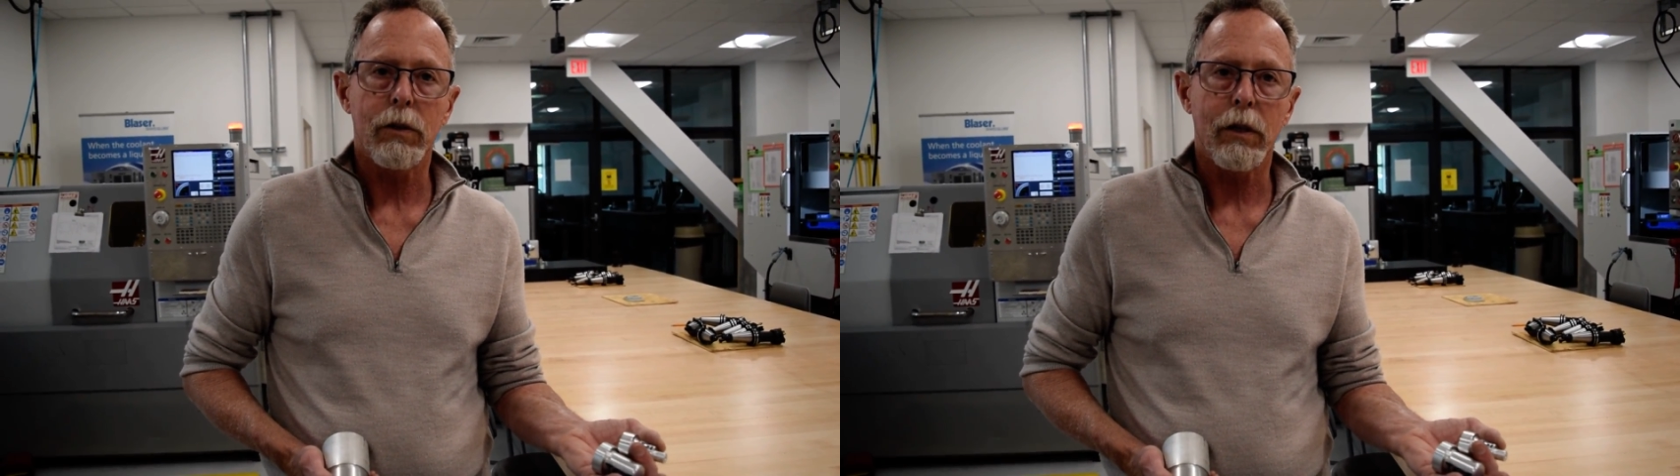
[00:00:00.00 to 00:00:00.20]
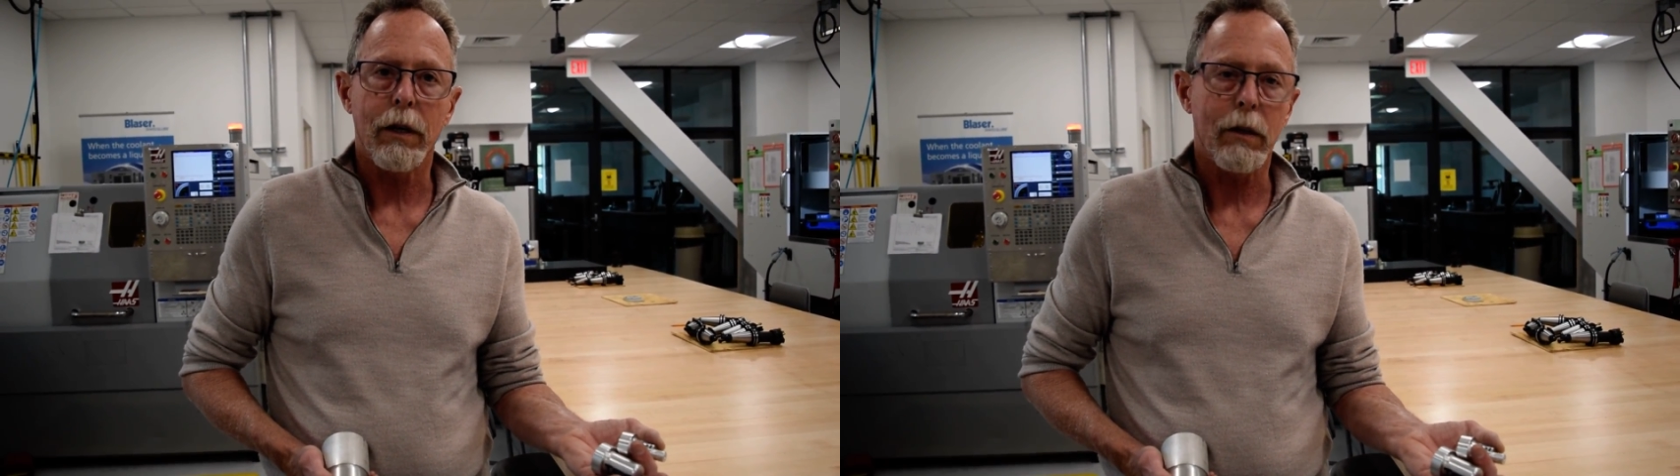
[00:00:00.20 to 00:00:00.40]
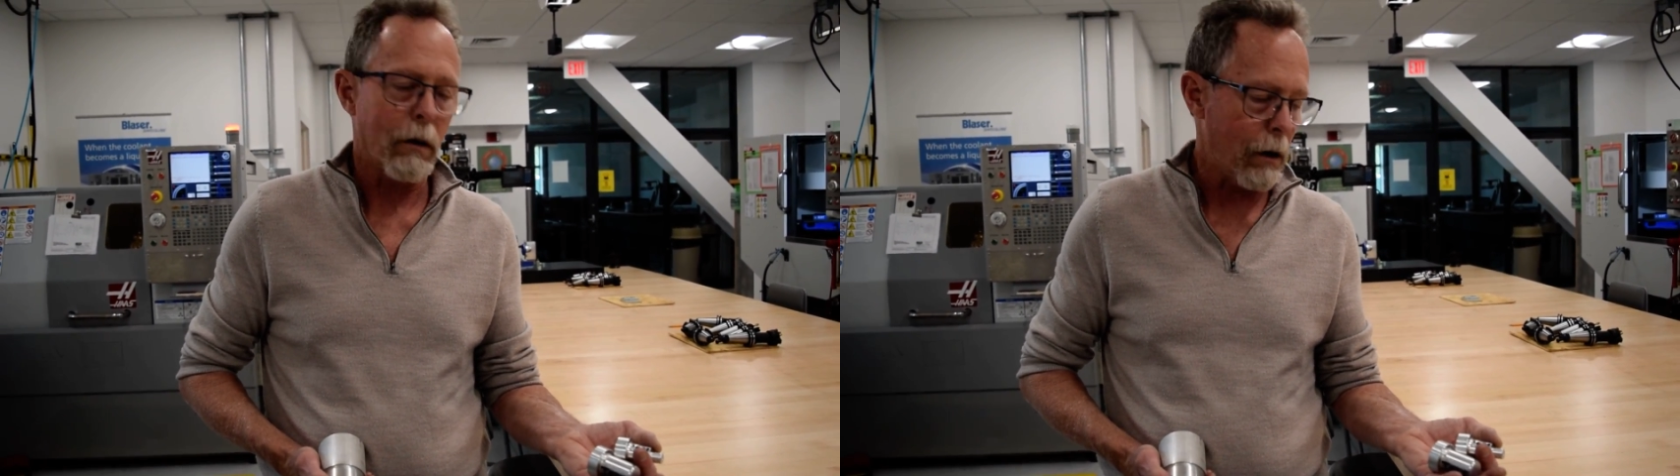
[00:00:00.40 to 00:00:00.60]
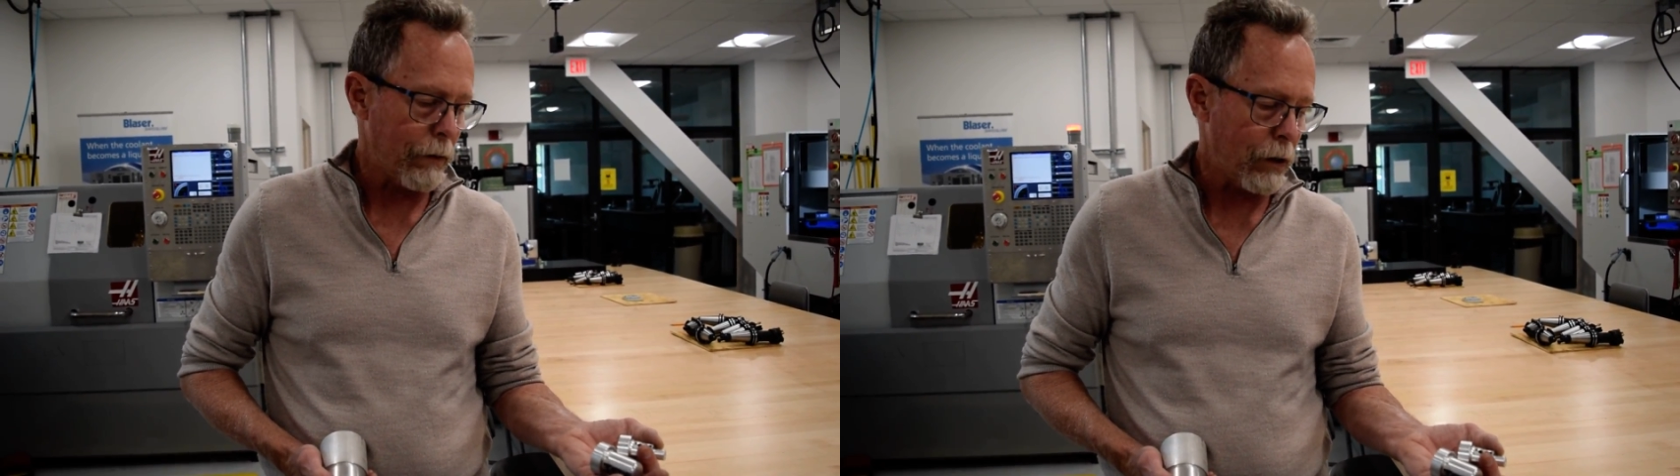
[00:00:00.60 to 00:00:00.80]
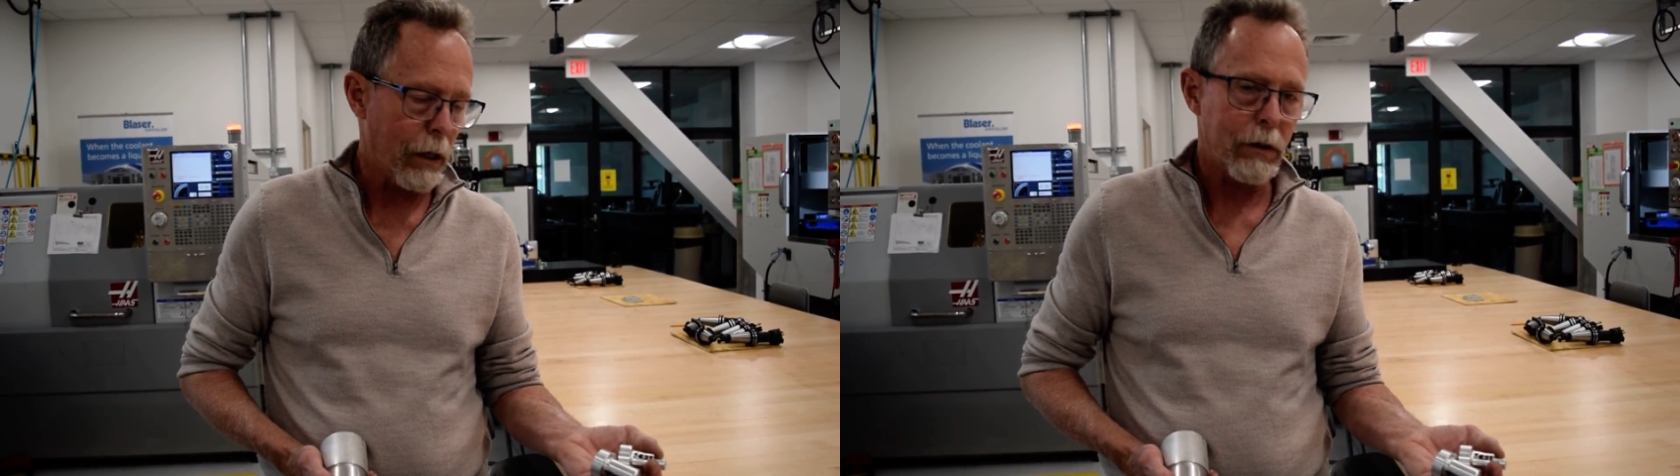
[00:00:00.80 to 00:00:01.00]
setting their
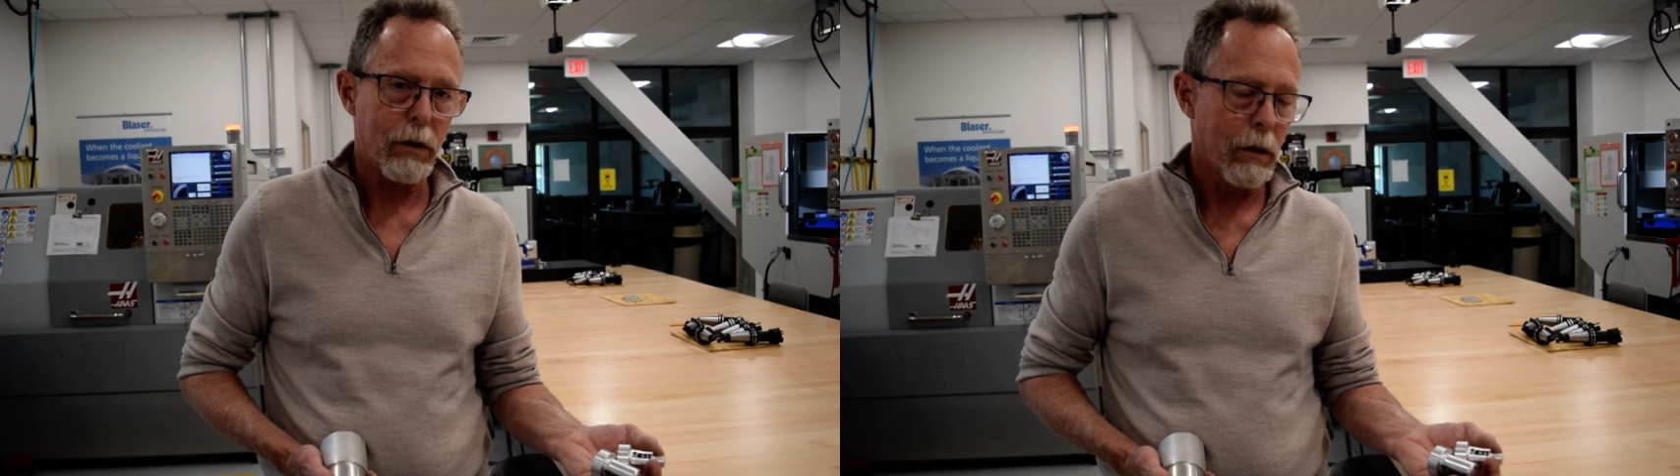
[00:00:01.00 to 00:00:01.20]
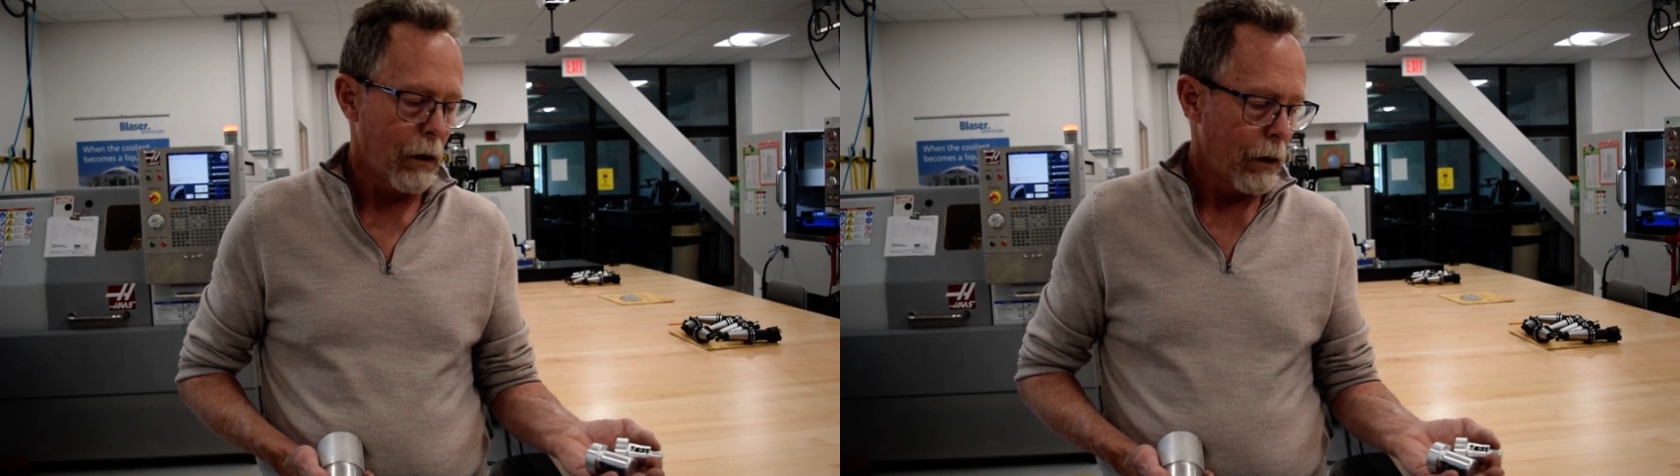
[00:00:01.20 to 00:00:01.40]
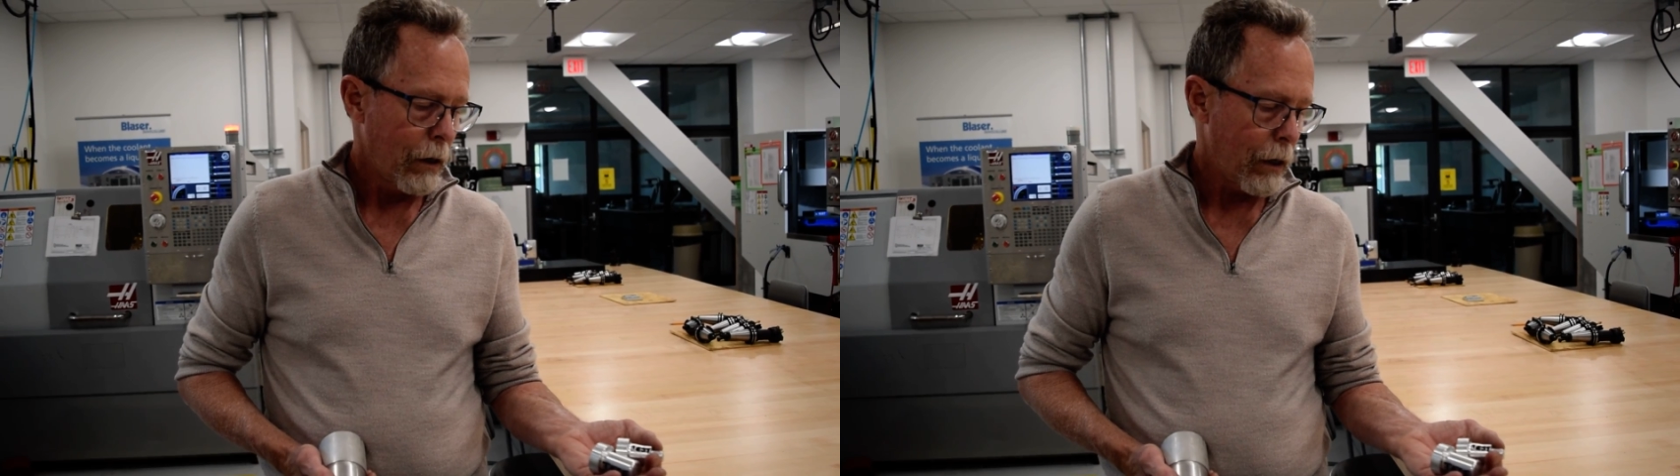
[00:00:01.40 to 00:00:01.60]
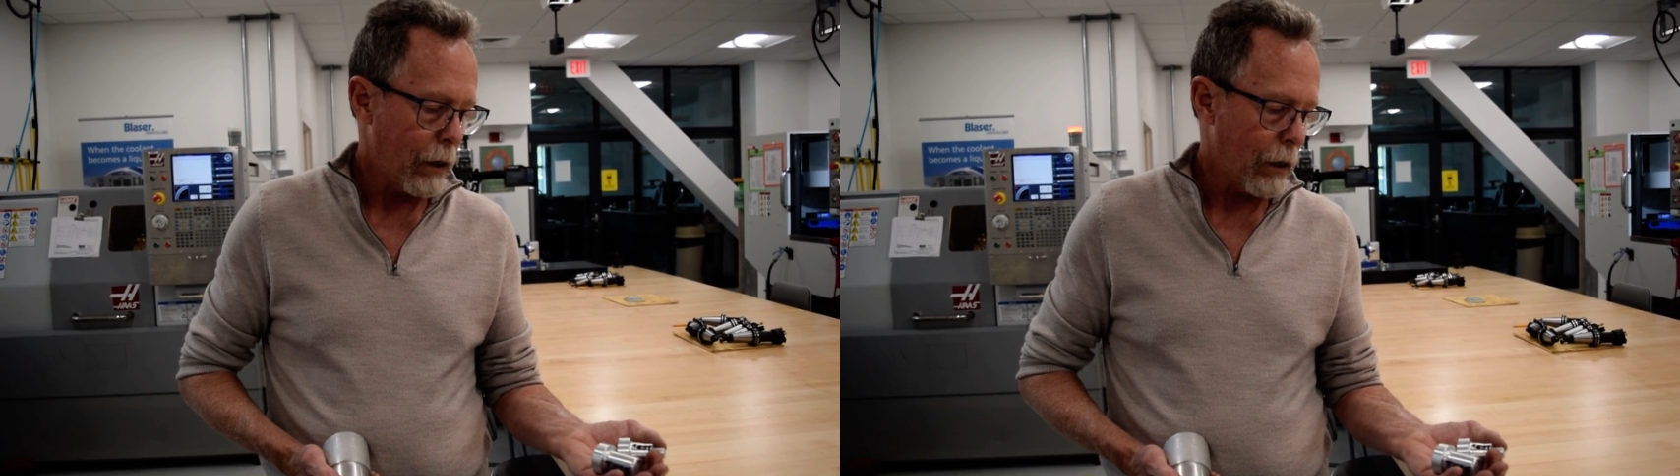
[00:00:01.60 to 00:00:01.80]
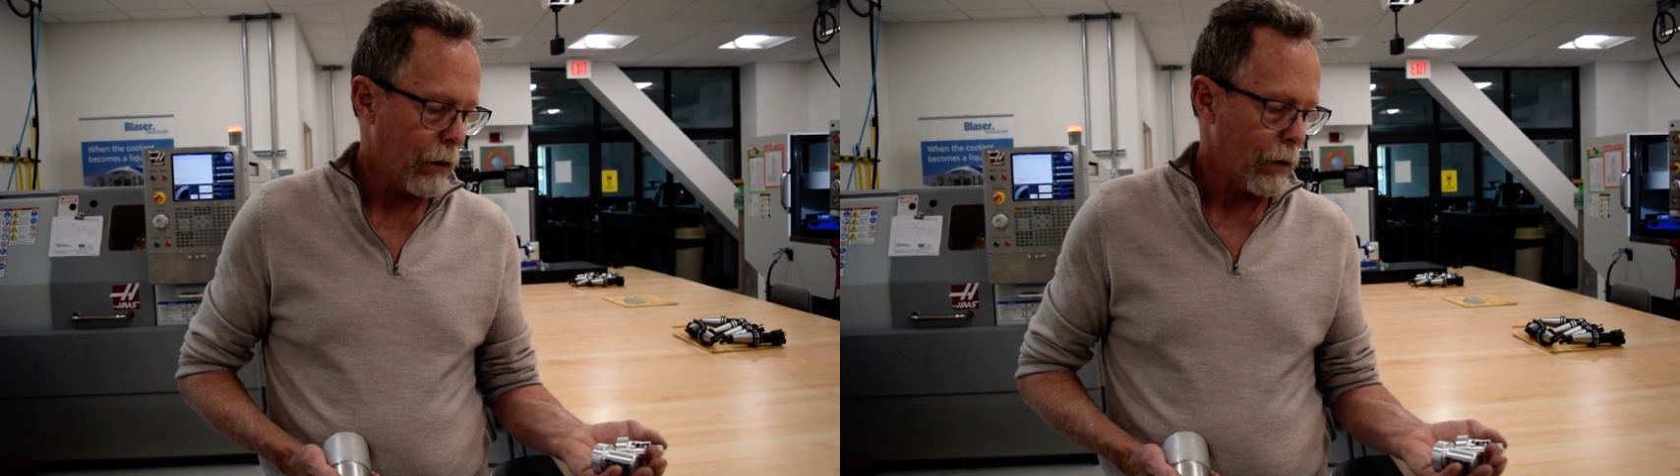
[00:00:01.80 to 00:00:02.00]
offsets,
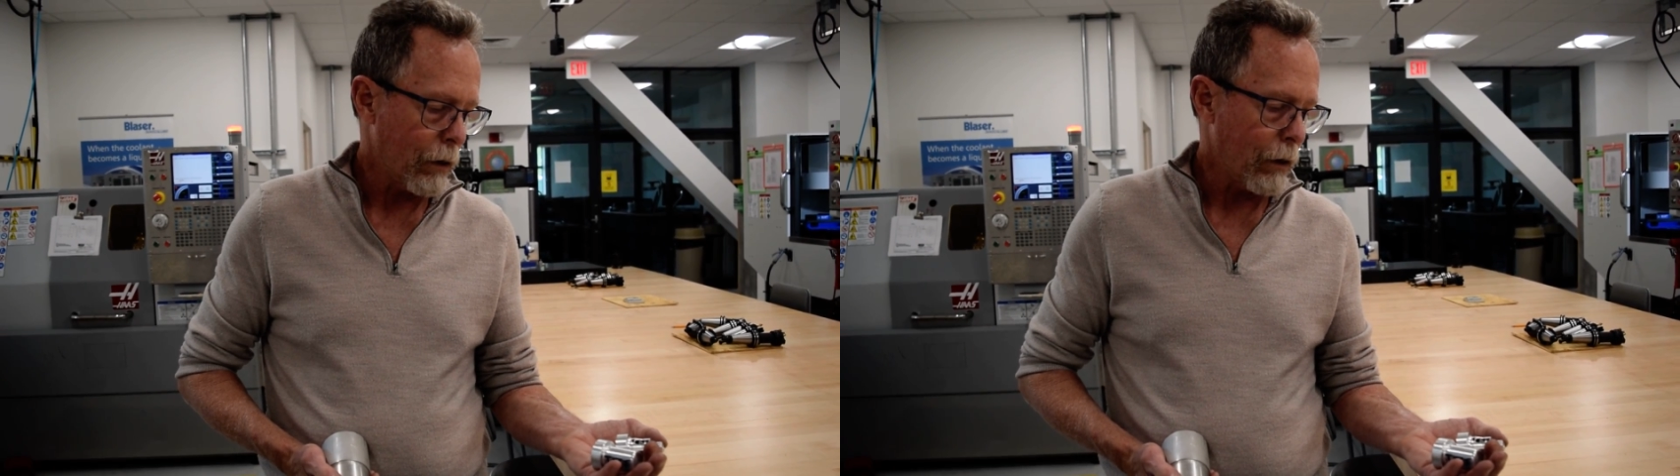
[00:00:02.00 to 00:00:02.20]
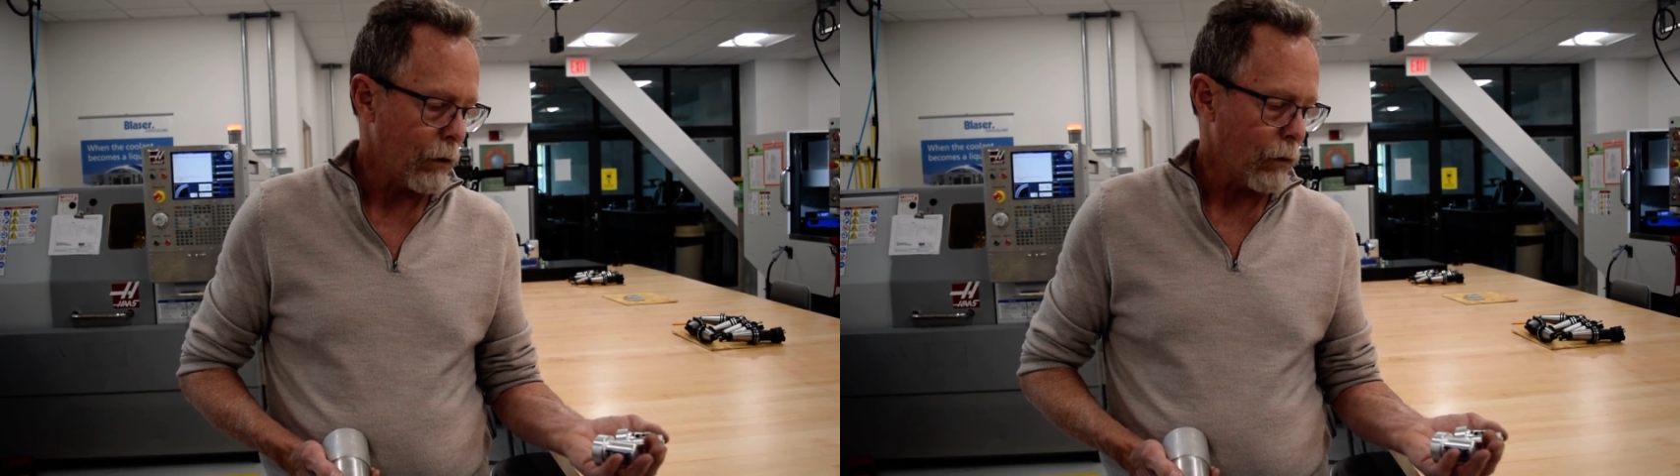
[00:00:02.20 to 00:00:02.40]
and they